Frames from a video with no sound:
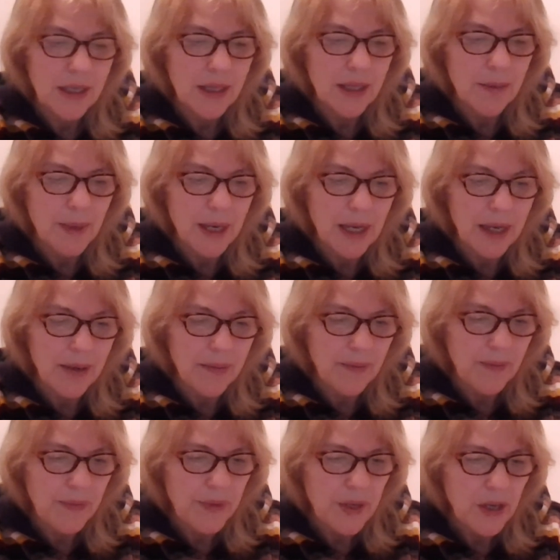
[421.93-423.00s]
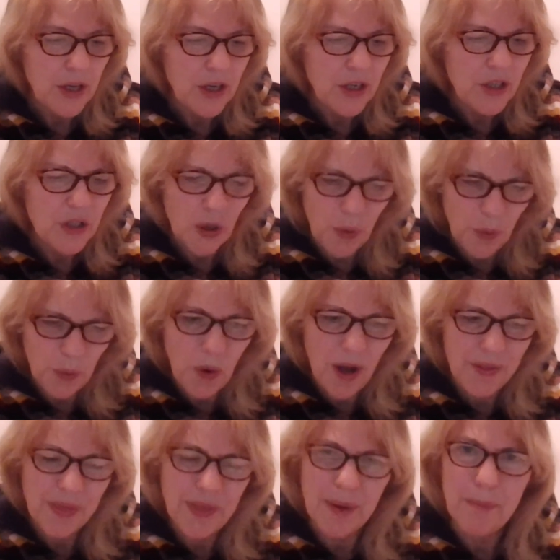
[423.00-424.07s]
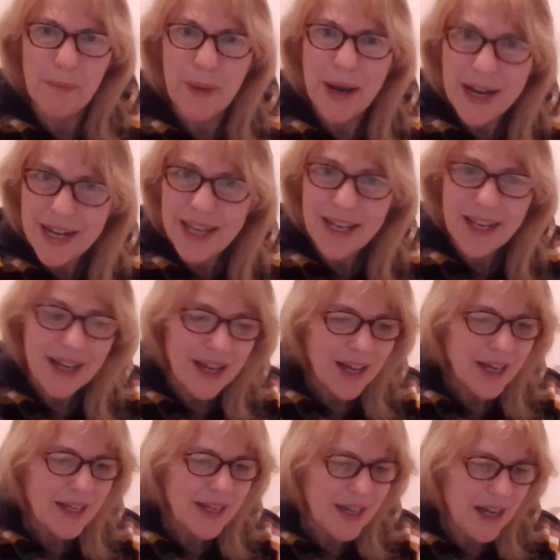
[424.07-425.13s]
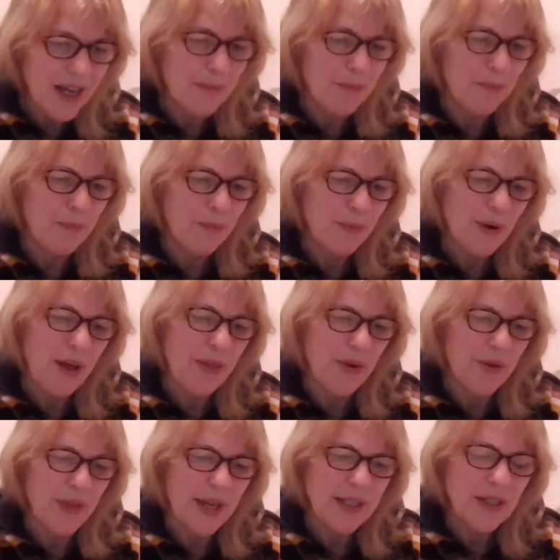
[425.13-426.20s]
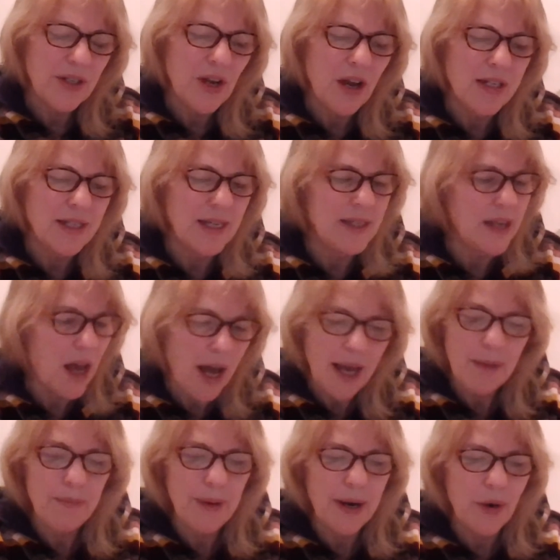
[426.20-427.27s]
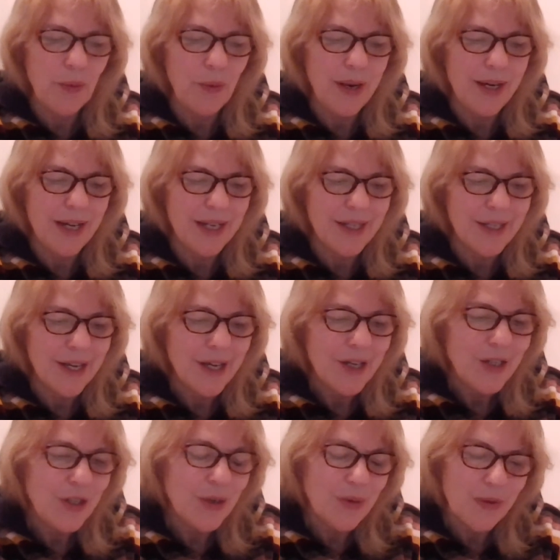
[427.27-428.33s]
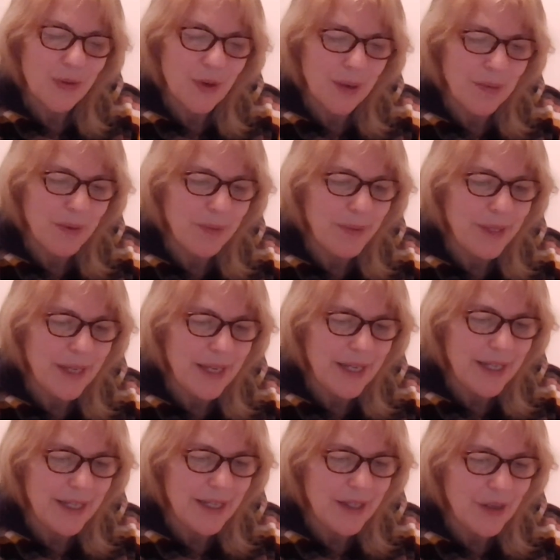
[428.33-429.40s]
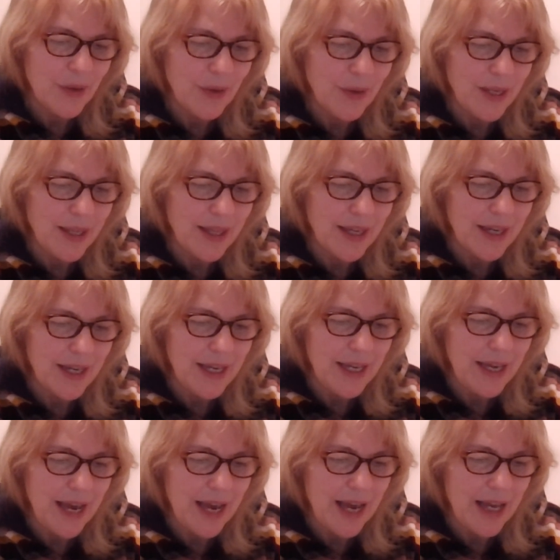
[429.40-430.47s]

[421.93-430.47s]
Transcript: the money. Don't want the money? Come, brother, that's nonsense. I bear witness. Don't trouble, please. It's only that he